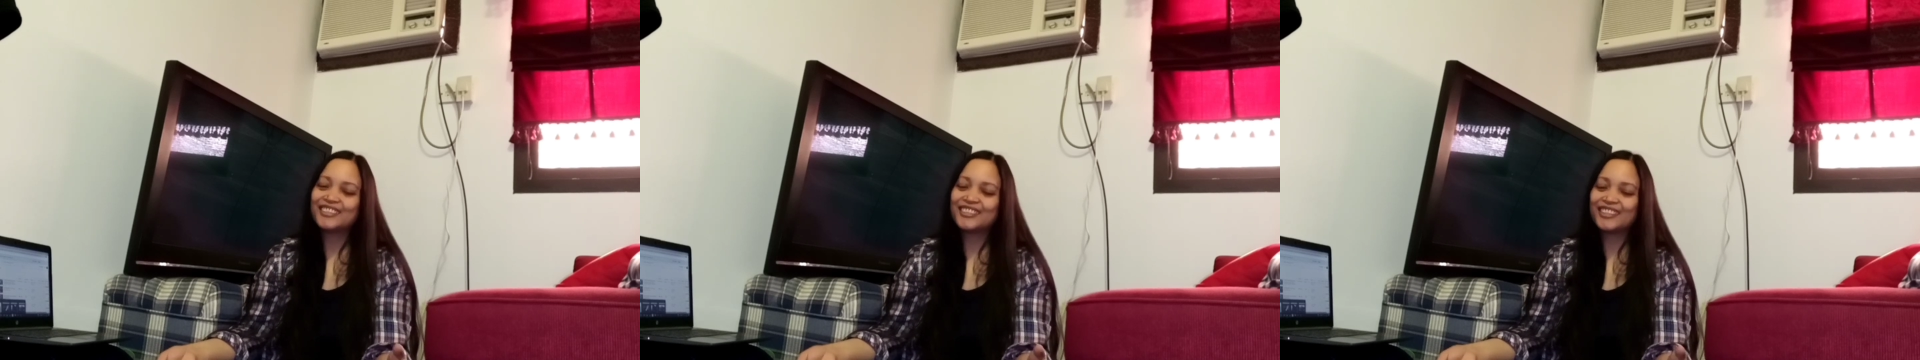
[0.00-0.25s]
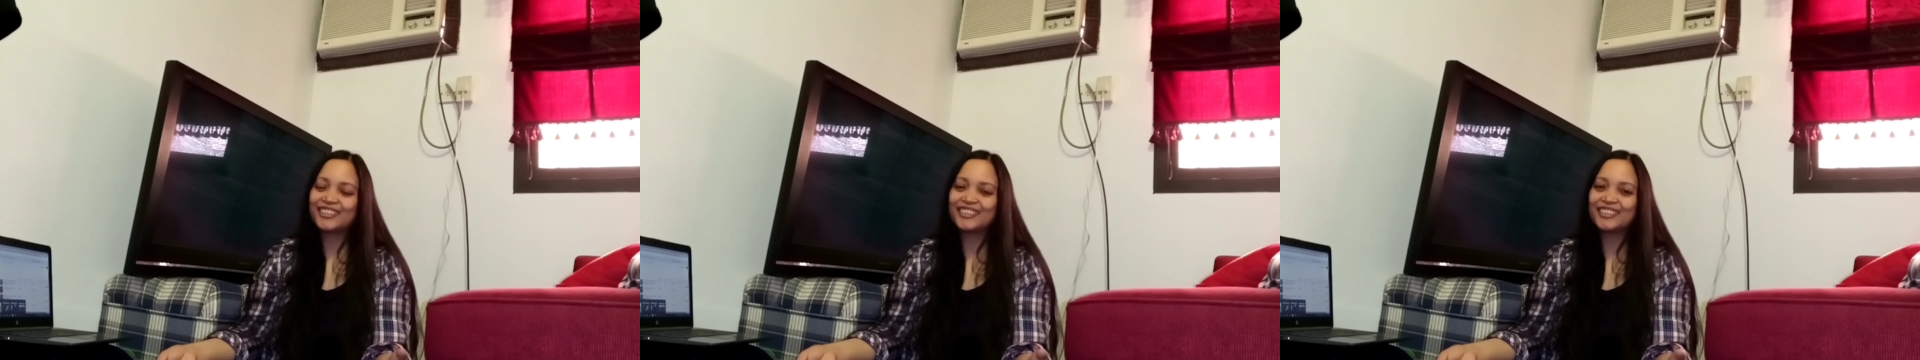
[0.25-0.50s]

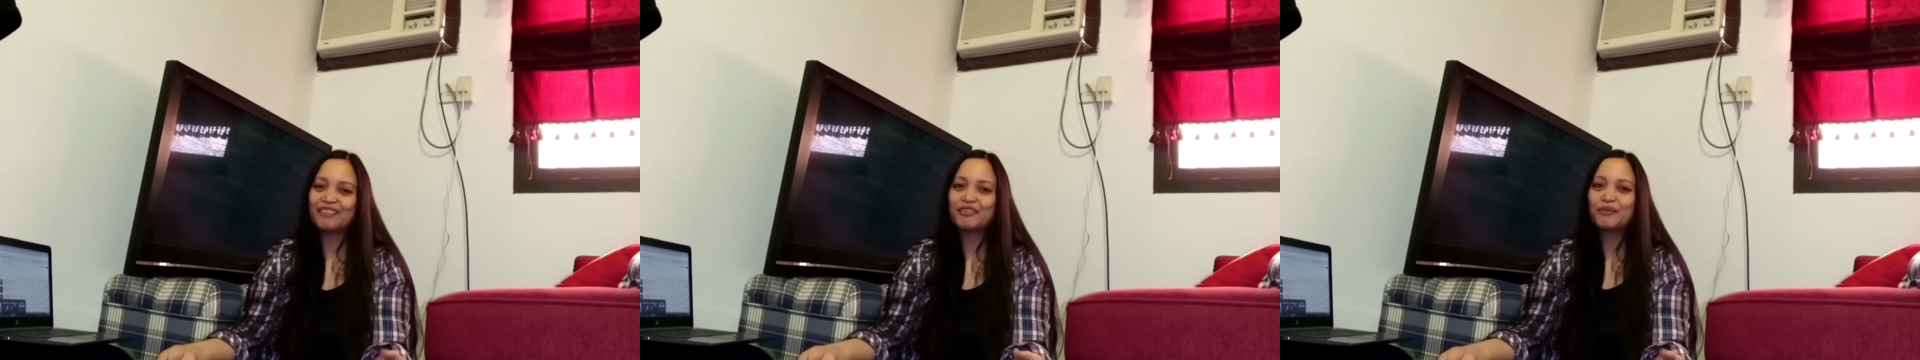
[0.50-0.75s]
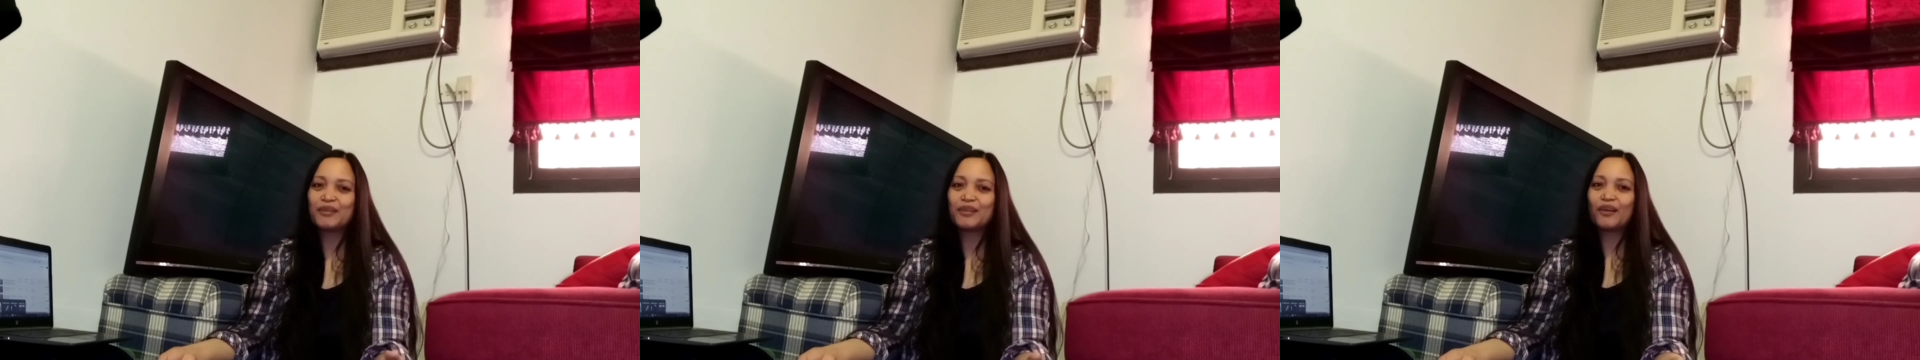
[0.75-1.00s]
Sirs,
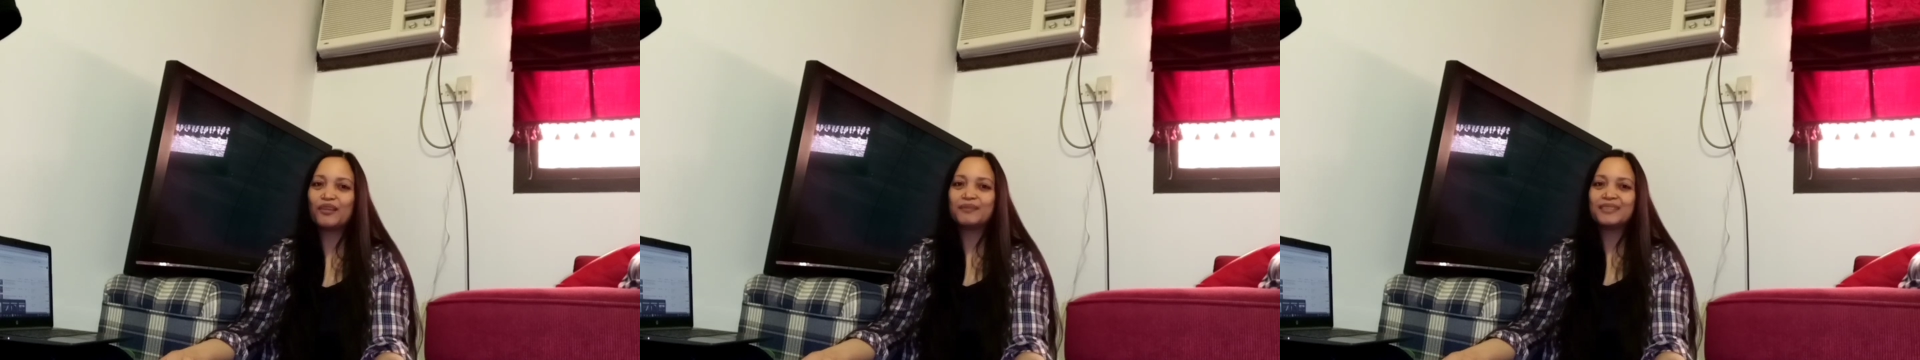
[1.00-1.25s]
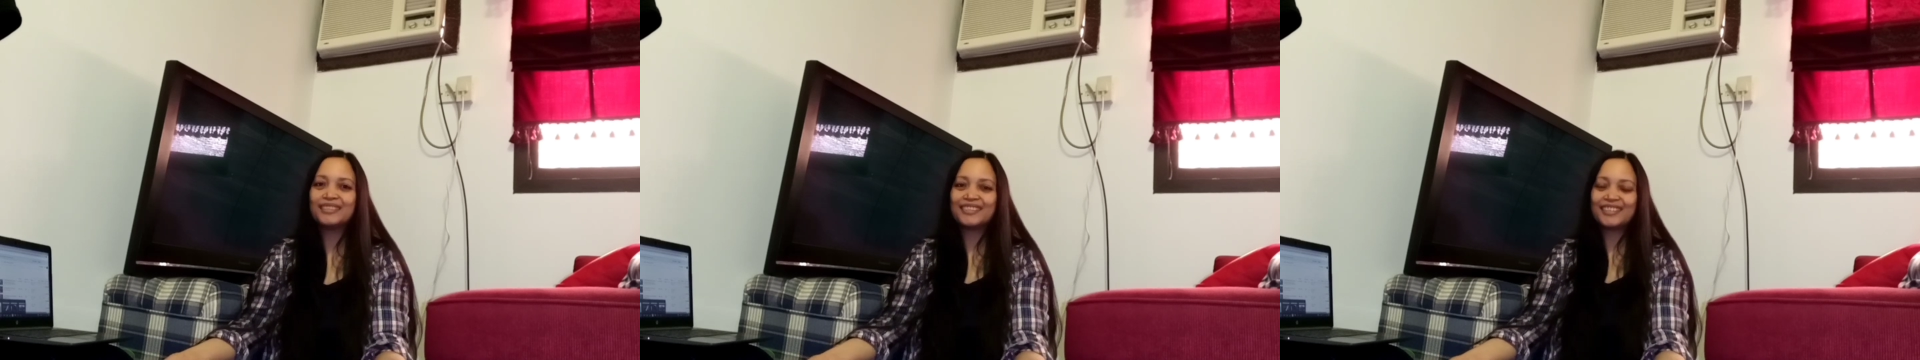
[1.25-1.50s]
everyone call
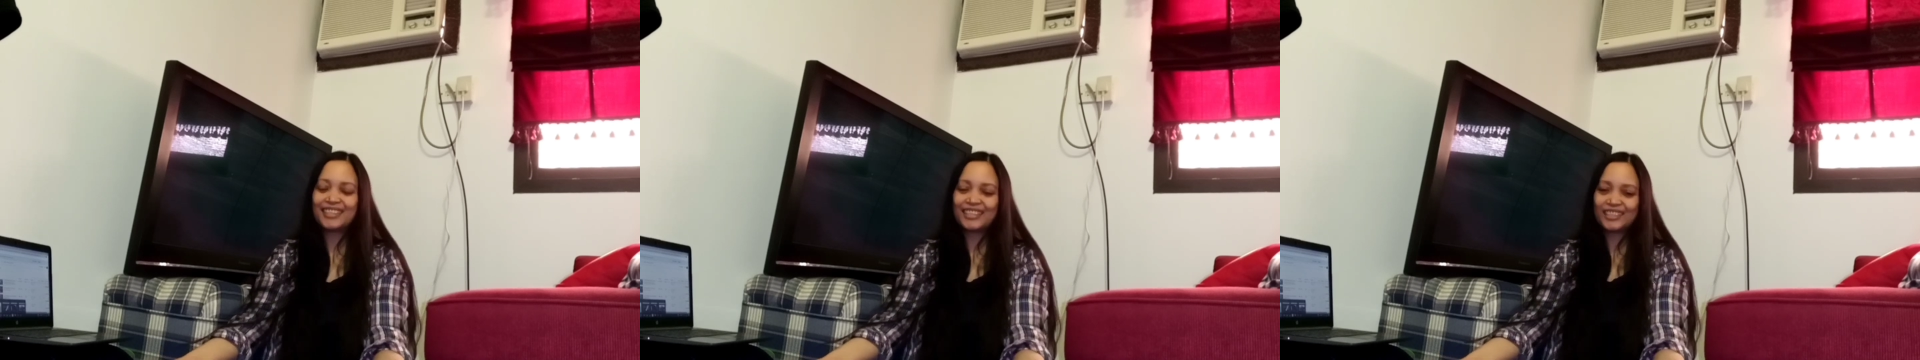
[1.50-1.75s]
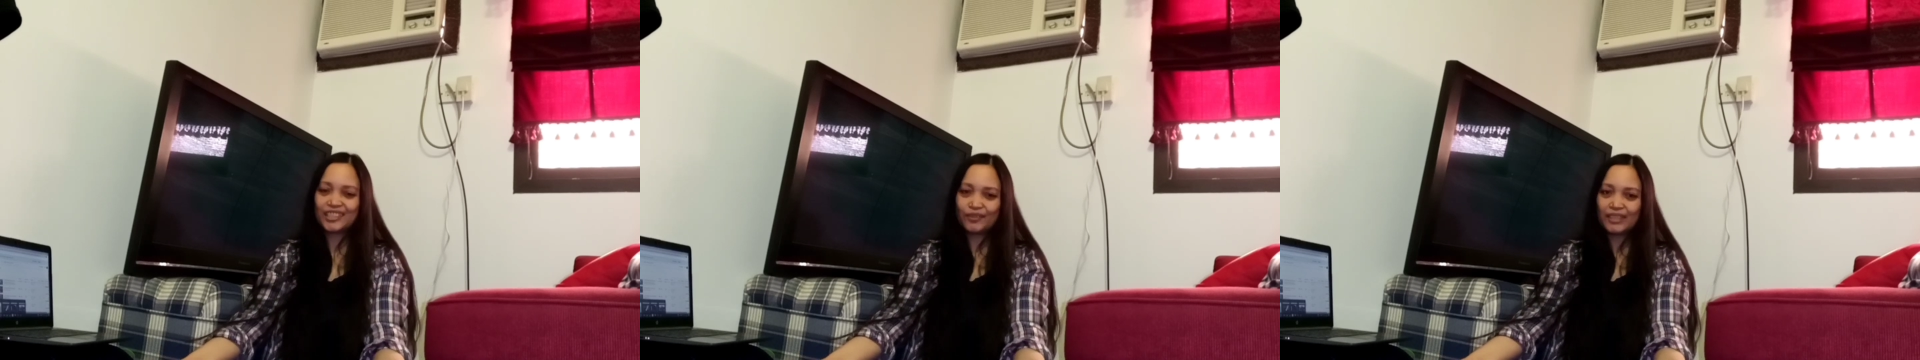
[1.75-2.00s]
me sir.
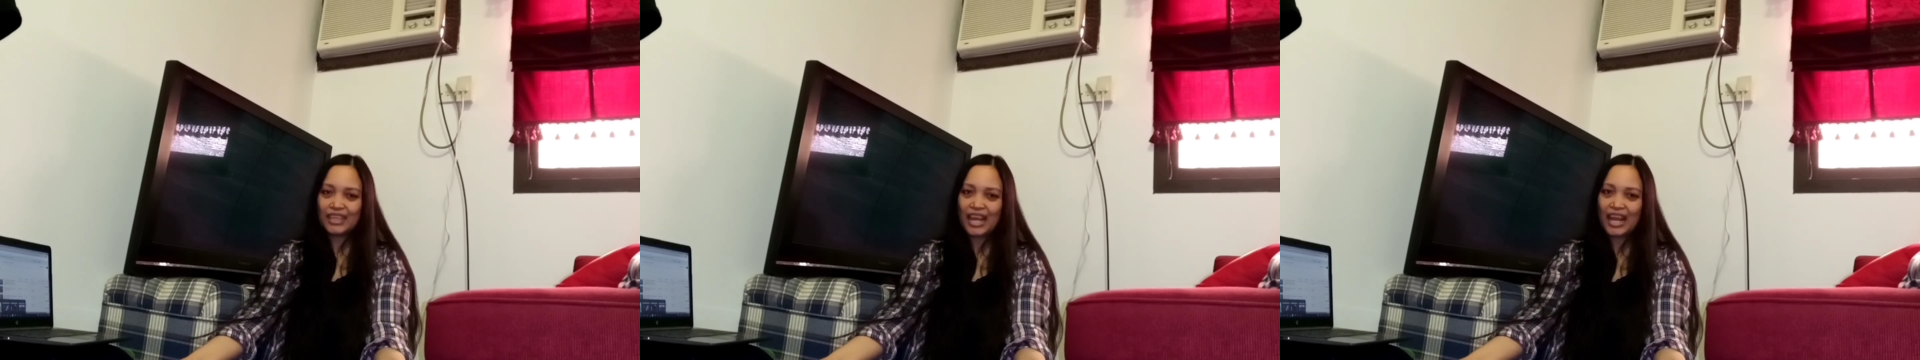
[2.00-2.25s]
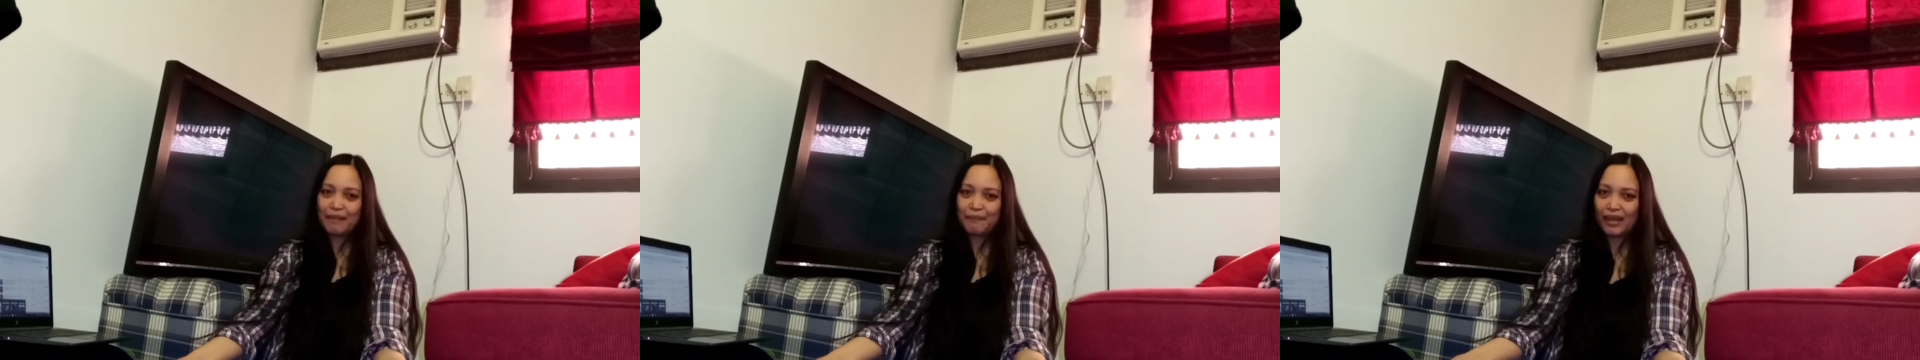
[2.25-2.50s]
Actually,
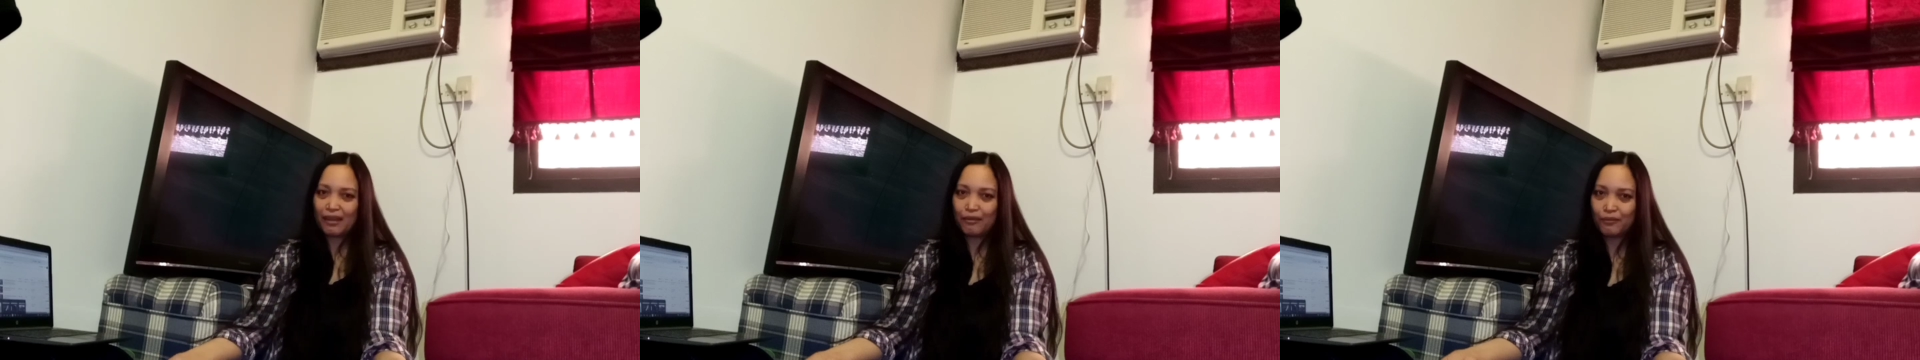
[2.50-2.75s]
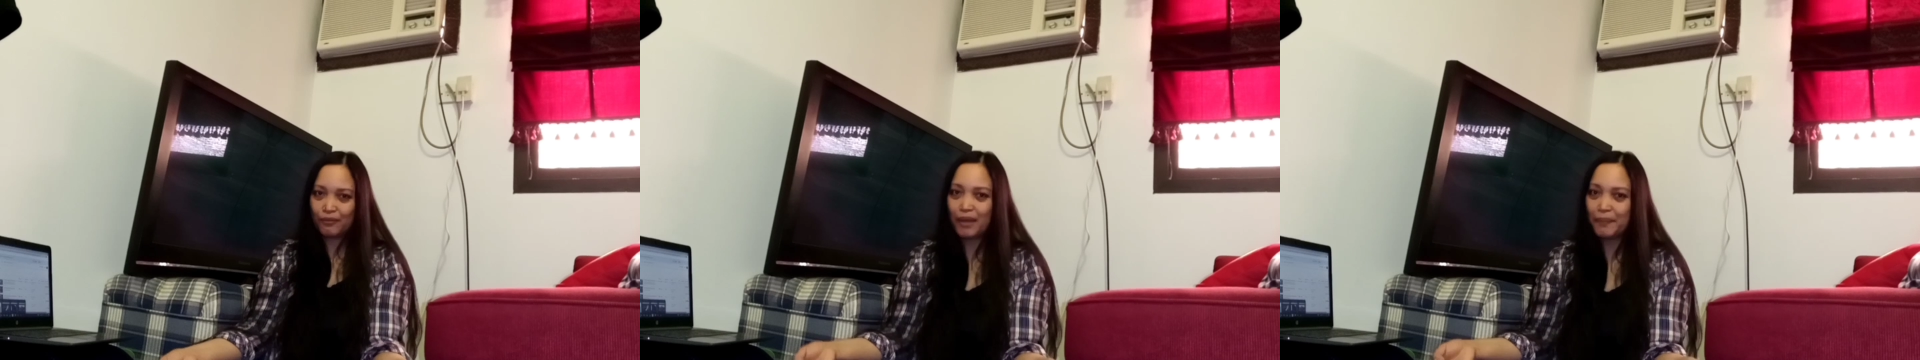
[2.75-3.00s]
I'm a
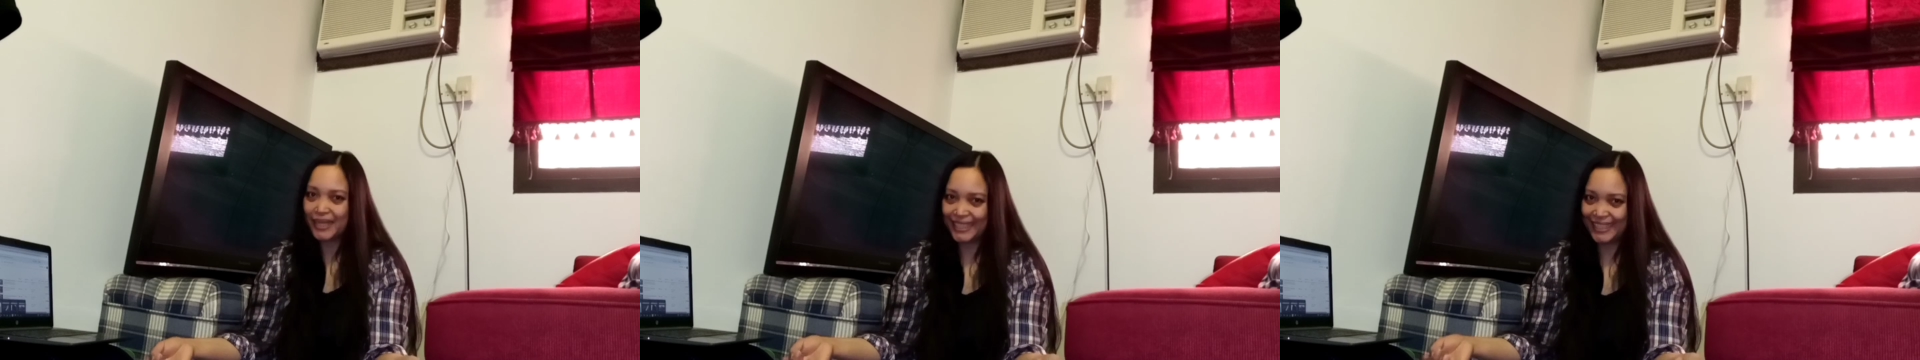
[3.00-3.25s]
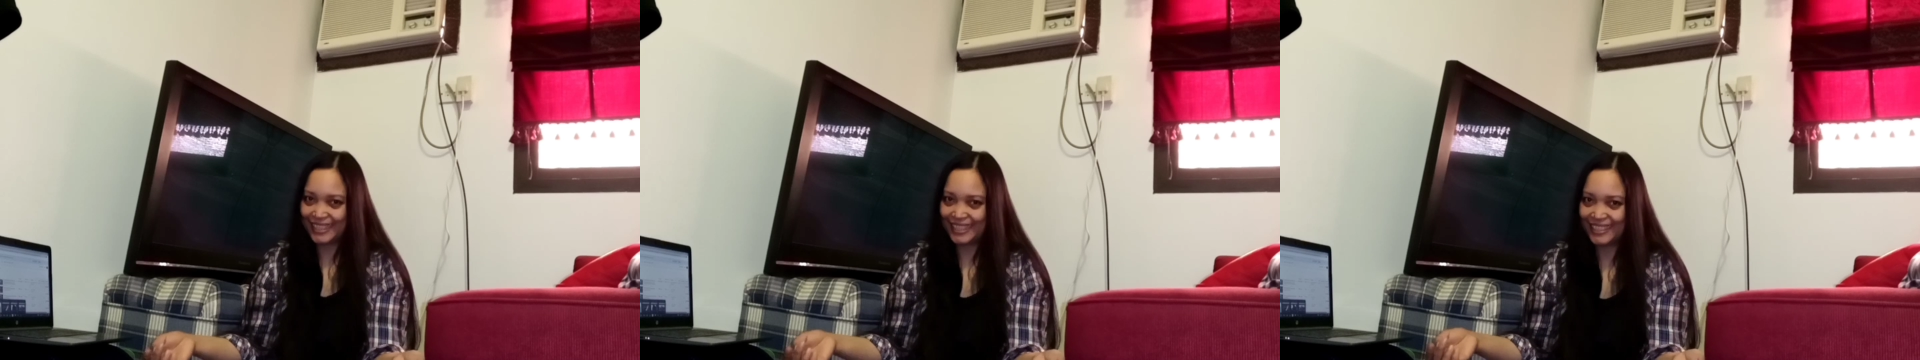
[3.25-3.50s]
woman.